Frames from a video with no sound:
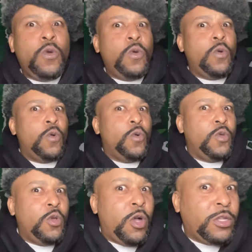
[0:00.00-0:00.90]
Ooh,
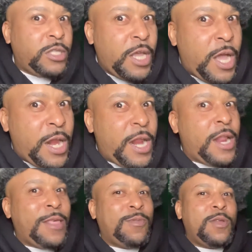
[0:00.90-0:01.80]
you all see how that
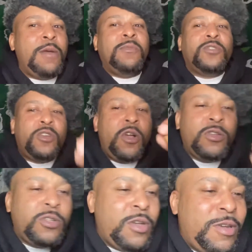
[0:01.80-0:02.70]
other one almost
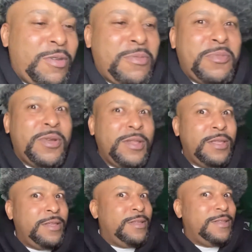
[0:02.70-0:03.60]
caught your home, brother.
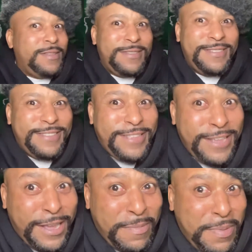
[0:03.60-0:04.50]
You
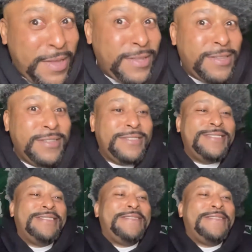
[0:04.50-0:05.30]
gotta pay attention.